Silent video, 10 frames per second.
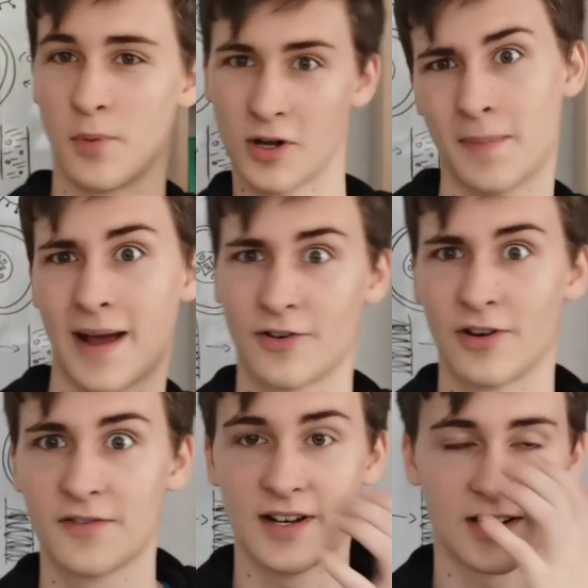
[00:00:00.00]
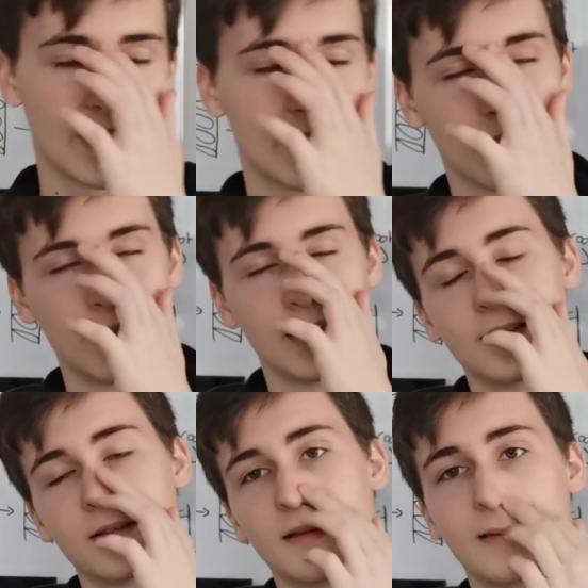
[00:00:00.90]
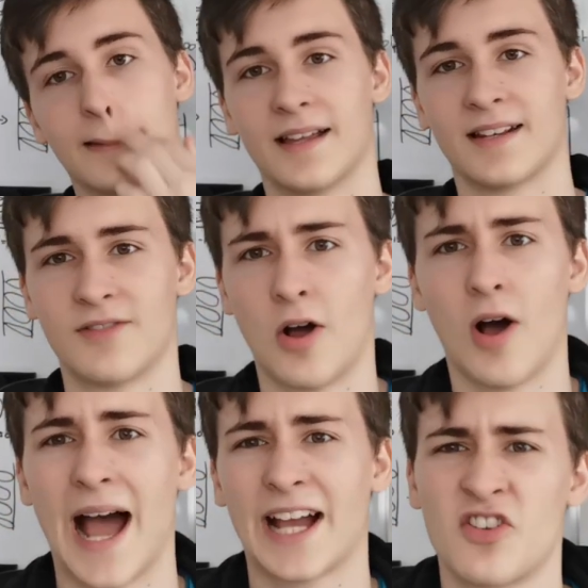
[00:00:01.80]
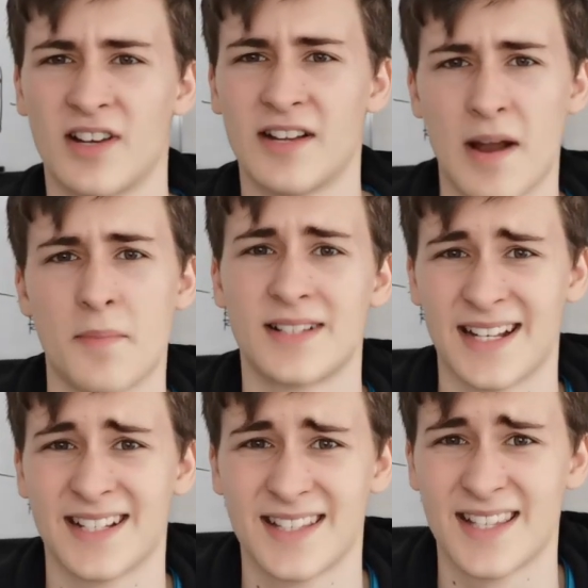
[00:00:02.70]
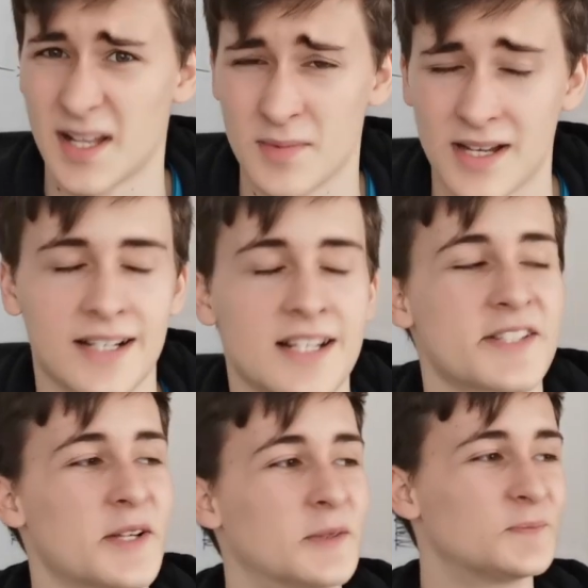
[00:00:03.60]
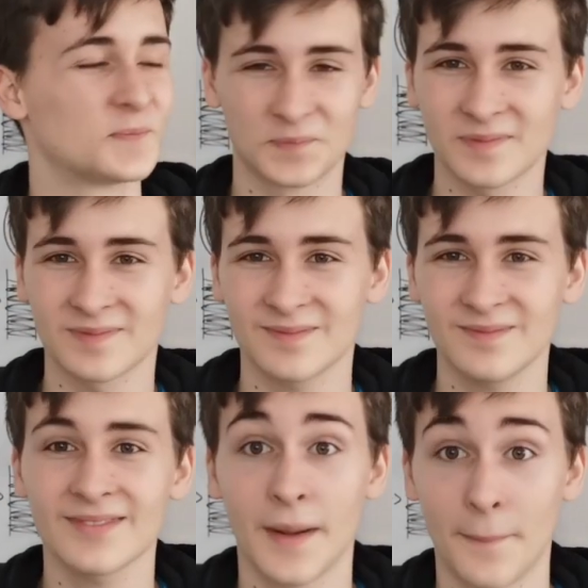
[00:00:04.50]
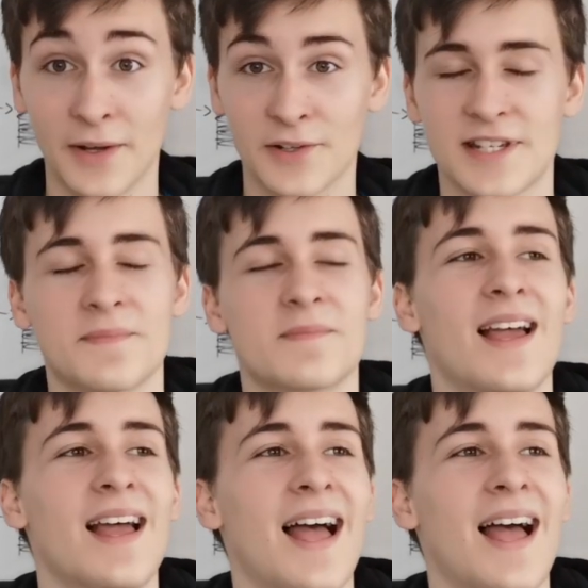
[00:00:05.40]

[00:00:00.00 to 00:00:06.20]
board background for each of these that accurately represents the subject. So, biology.